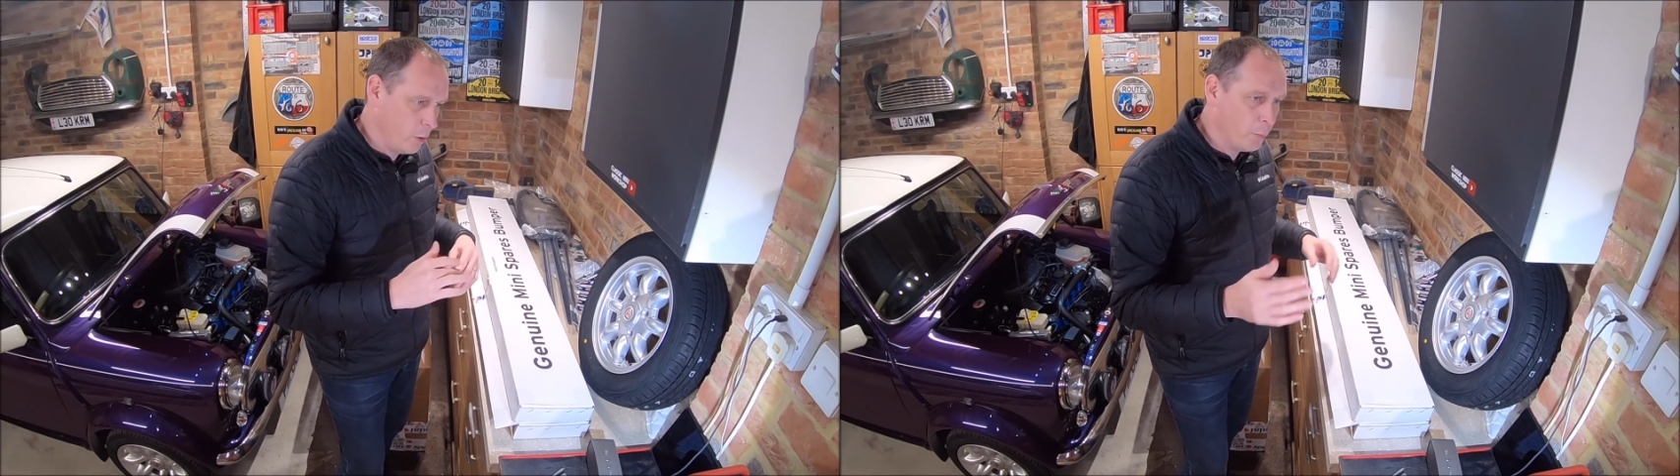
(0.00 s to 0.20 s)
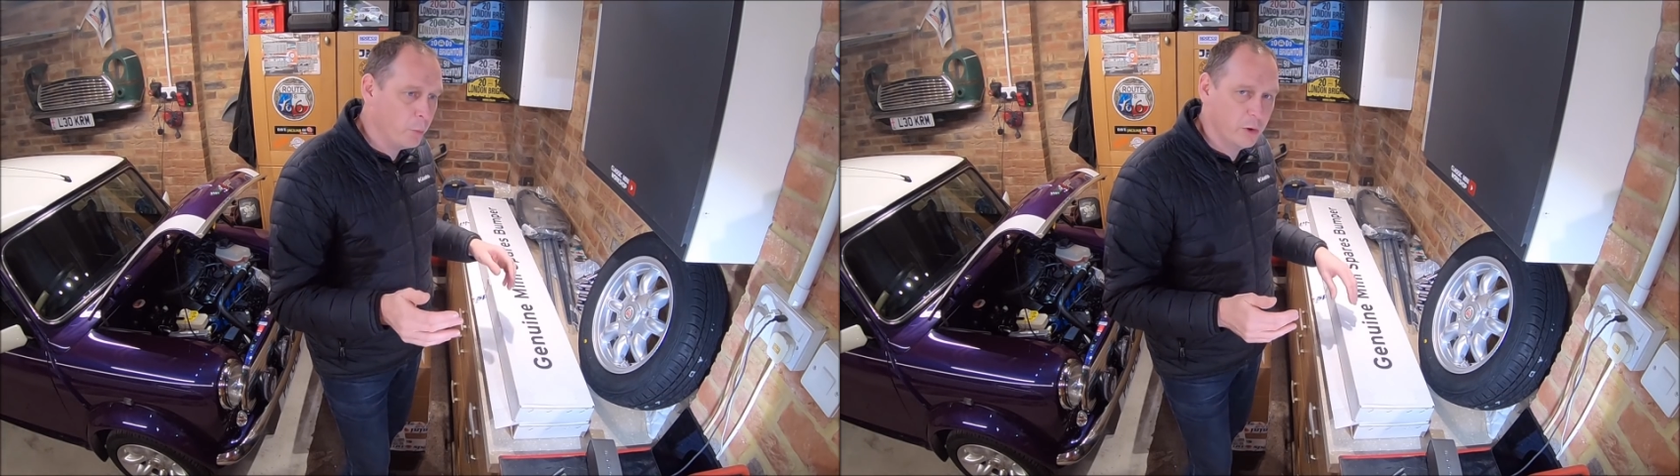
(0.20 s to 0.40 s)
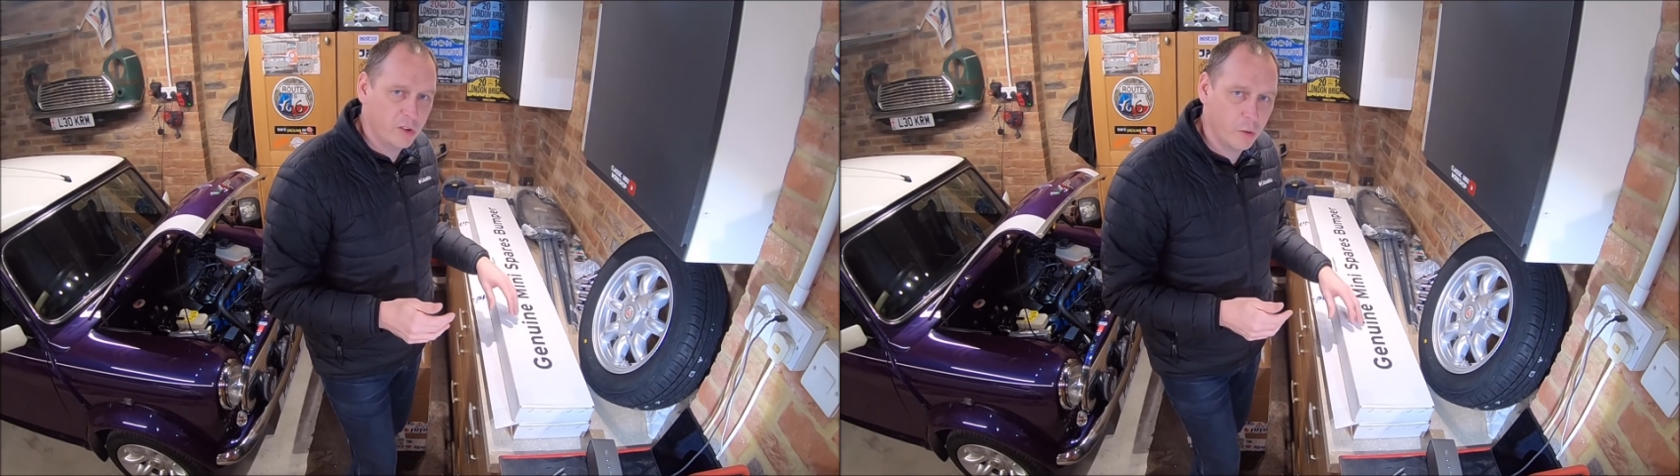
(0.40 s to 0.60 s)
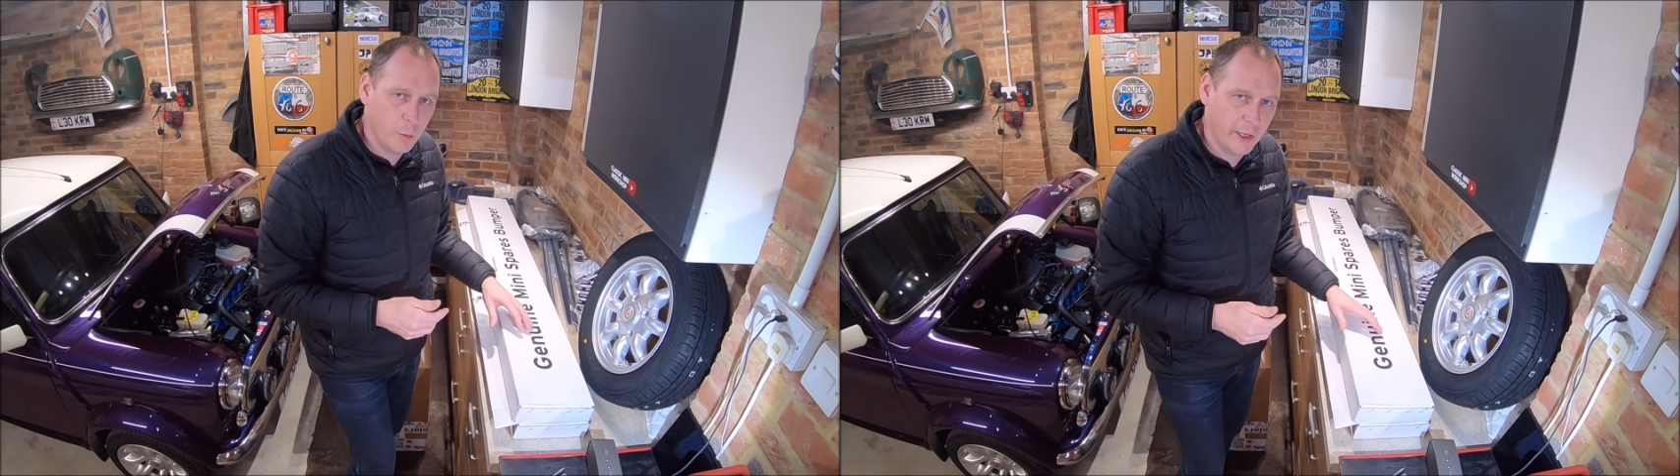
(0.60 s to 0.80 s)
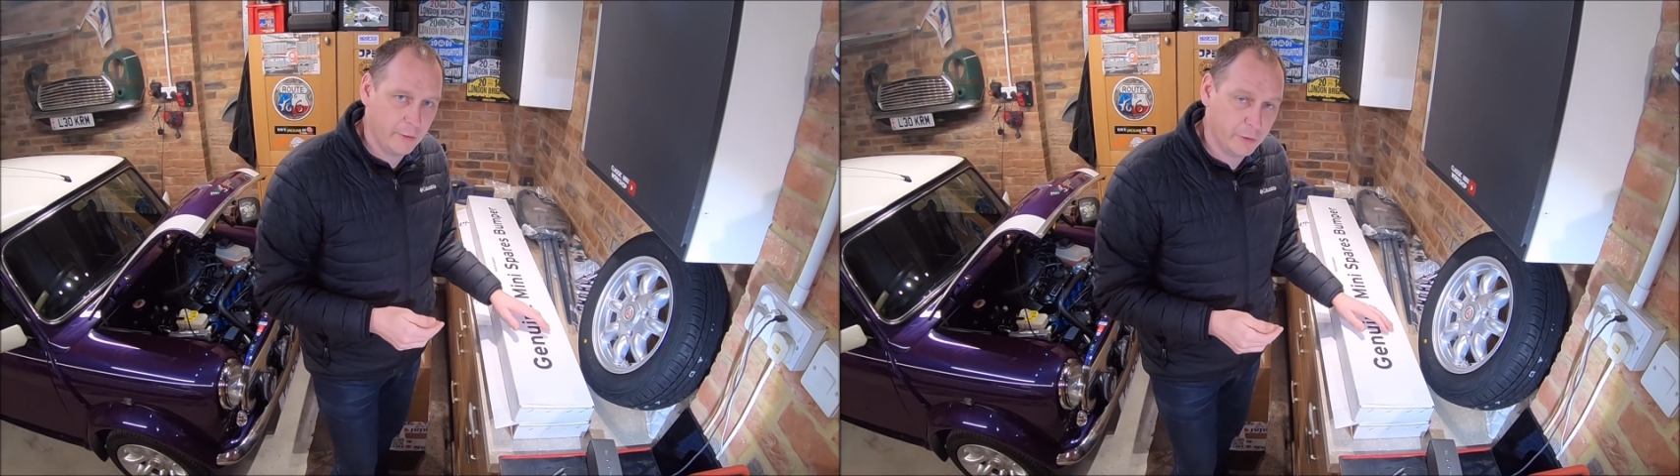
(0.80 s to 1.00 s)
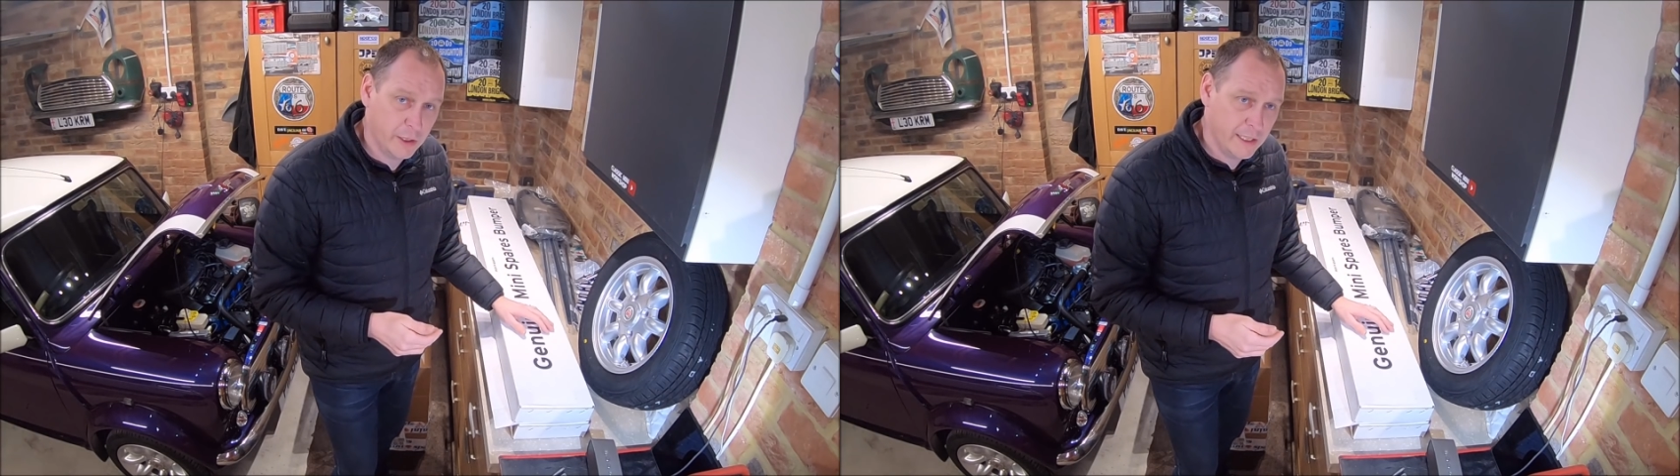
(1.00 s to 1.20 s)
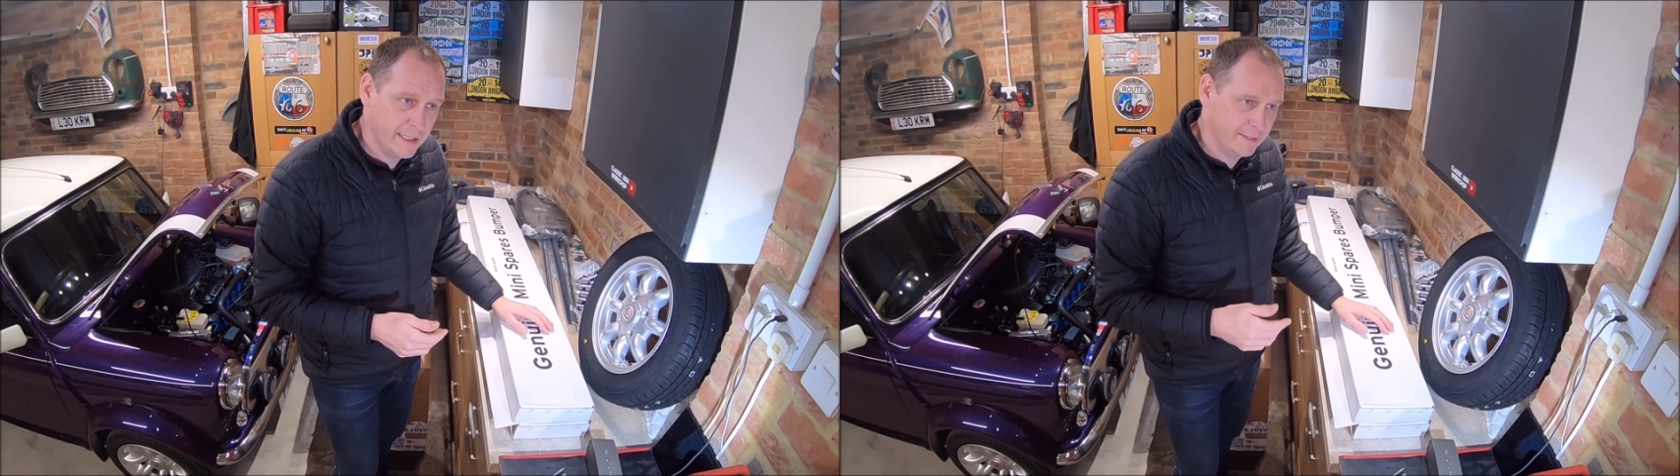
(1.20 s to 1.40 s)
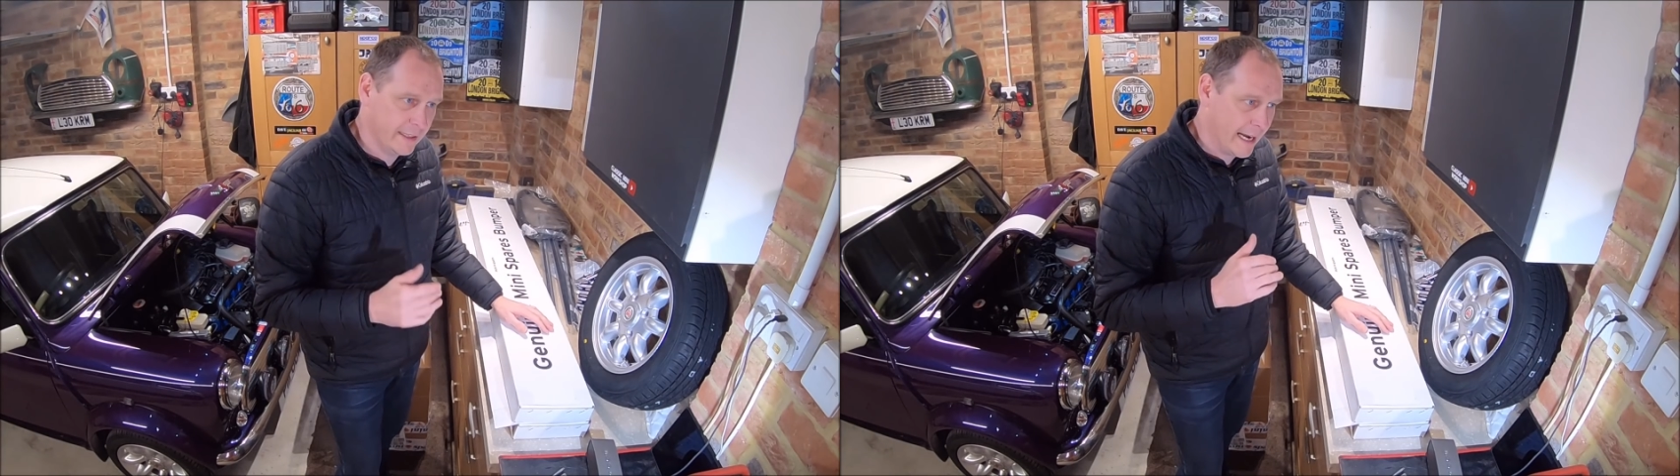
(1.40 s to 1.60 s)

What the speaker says: onwards or whatever it is,